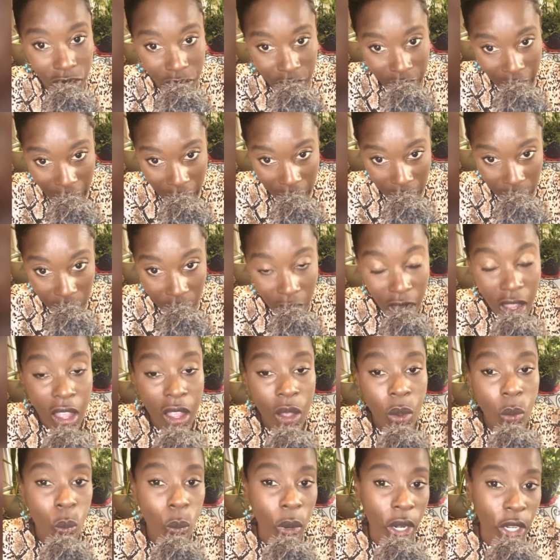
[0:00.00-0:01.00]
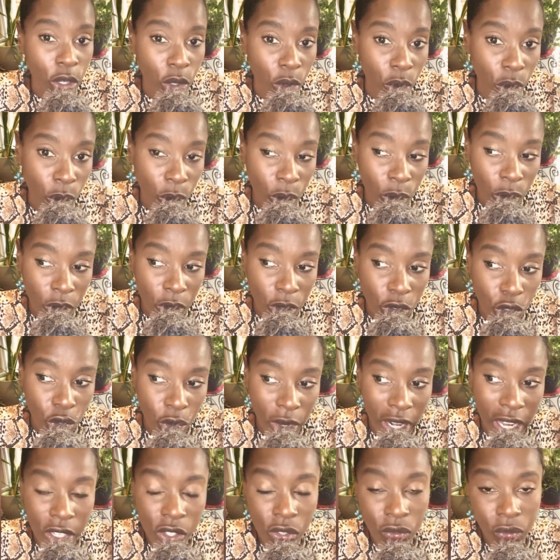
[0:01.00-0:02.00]
That when you
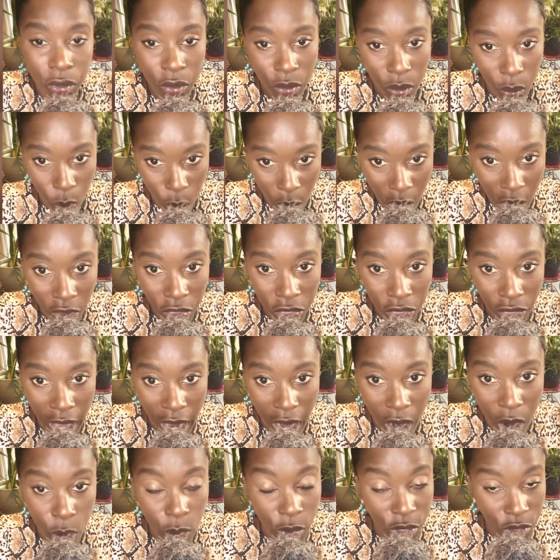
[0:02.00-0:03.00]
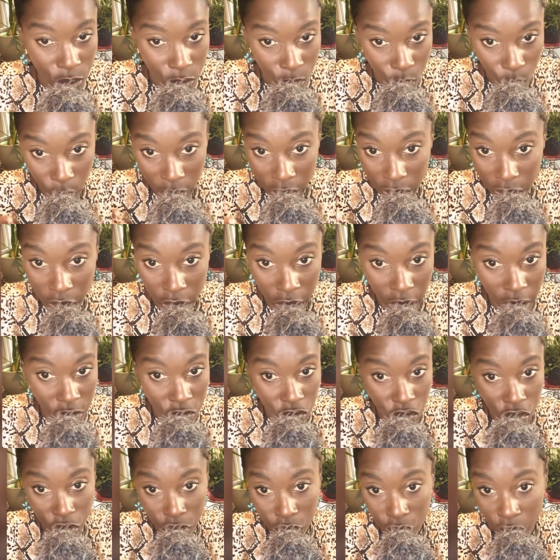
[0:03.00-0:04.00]
transfer the wealth now, which is where the
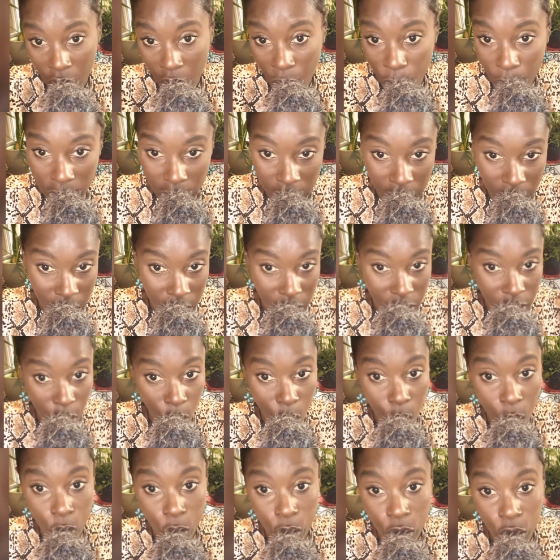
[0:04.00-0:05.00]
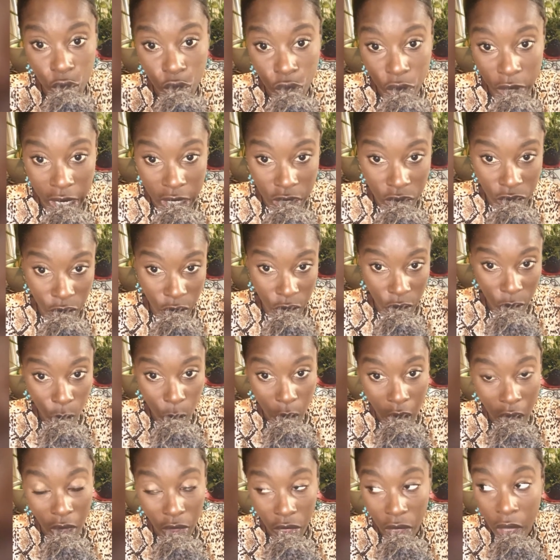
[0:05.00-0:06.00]
energy is going, this is a whole new transfer of
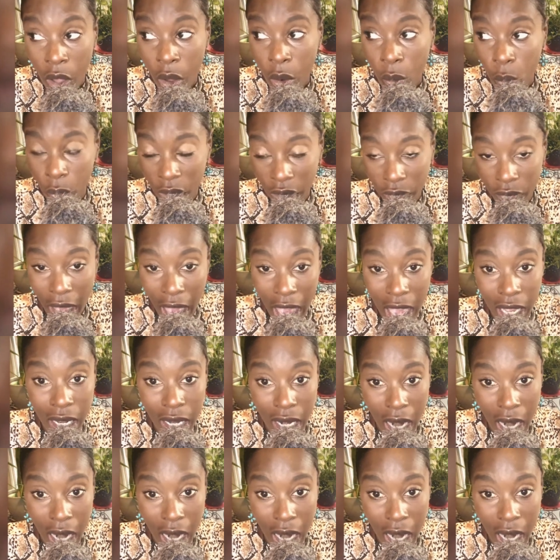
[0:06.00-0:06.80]
wealth. We've had